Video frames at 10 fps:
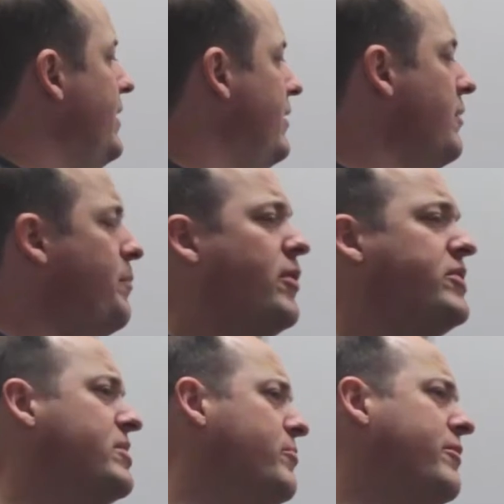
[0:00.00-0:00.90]
that the
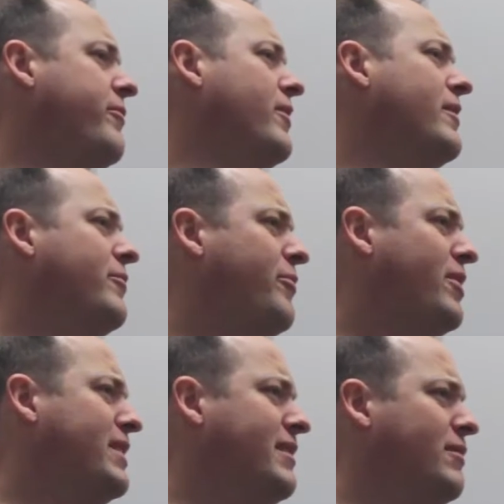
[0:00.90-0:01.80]
person might
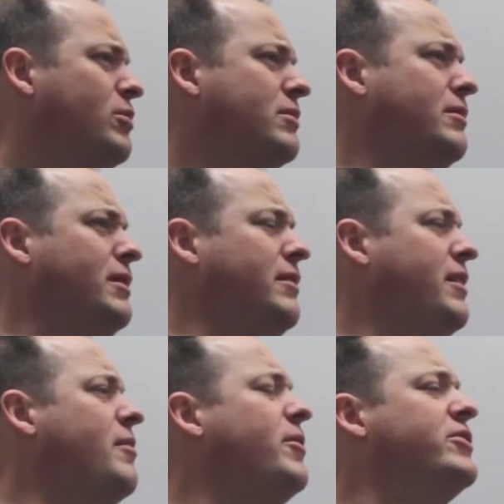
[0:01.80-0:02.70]
find that, look, they
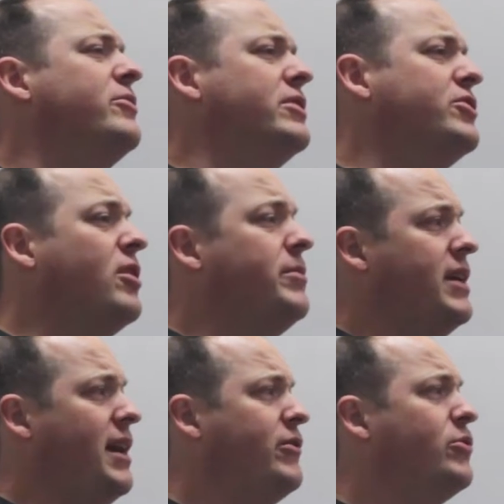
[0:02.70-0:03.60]
don't mind doing the job, but they're
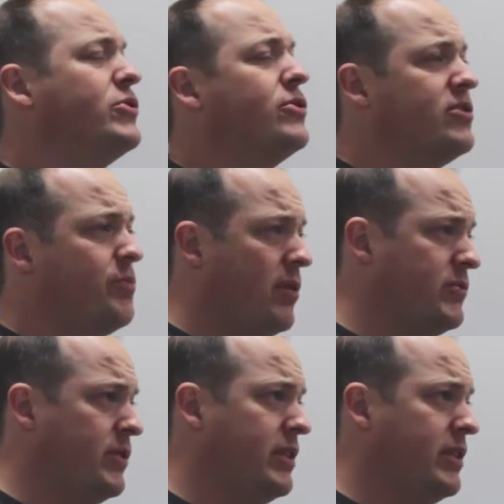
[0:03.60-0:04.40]
having all sorts of problems with their